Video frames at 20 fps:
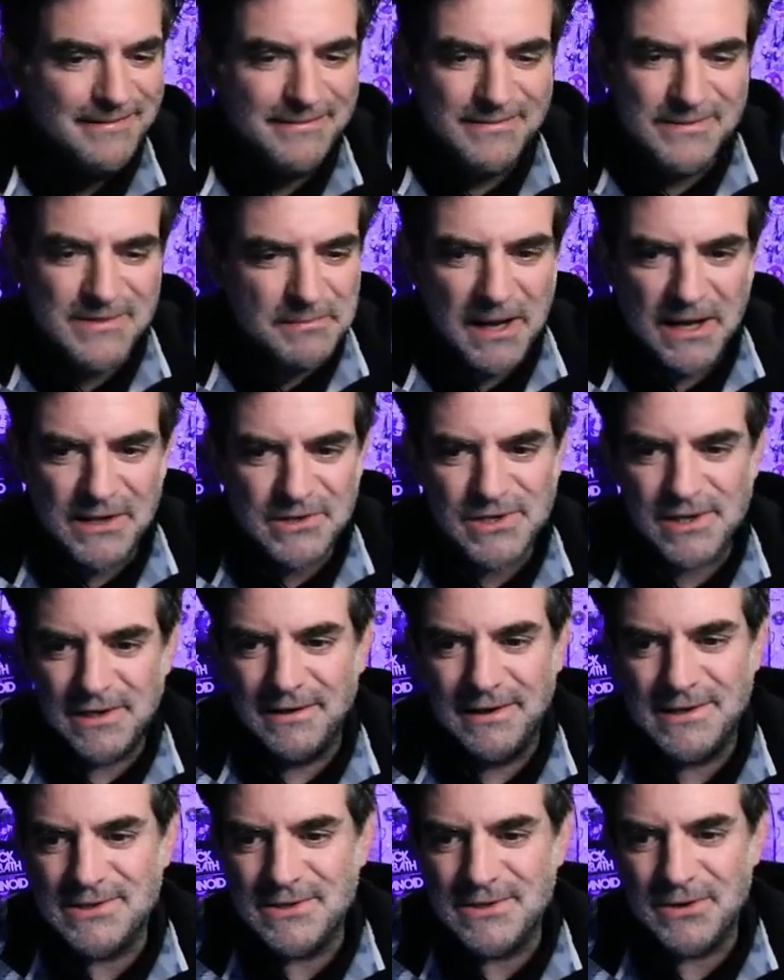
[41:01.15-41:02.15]

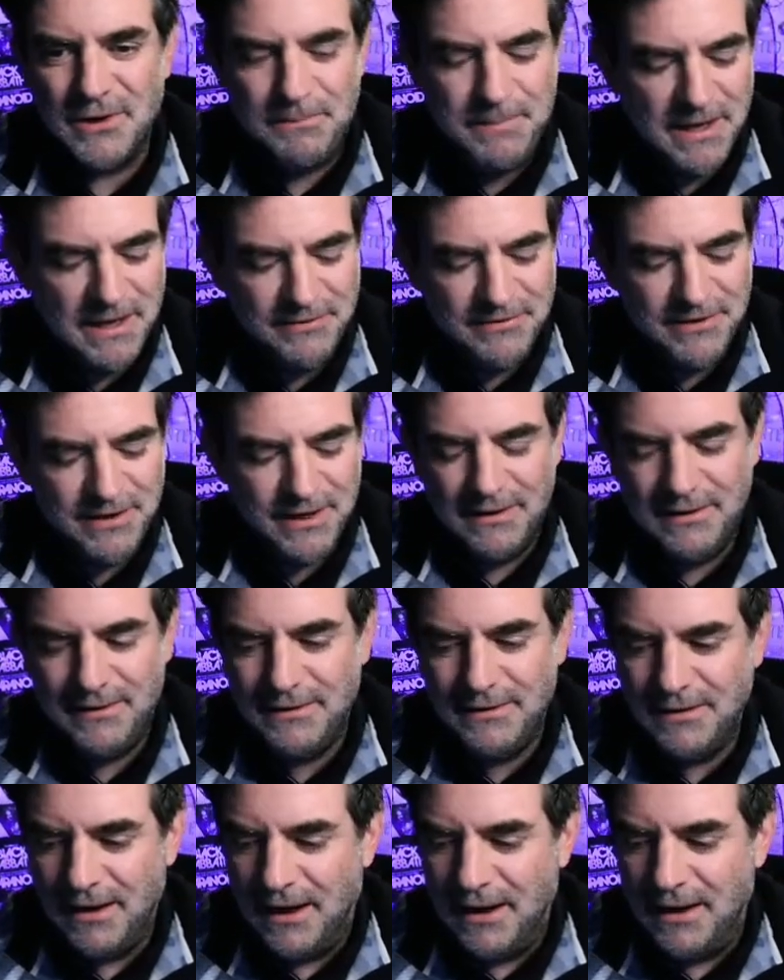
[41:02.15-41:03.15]
dimensionally sort of pivoted.
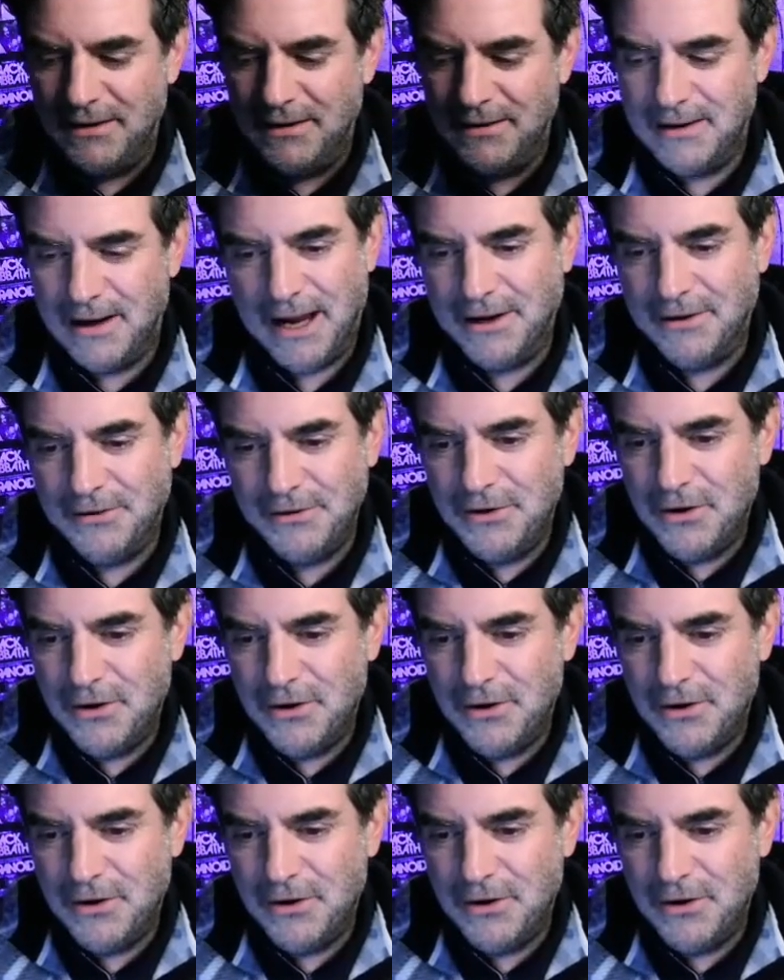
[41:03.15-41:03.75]
And I don't know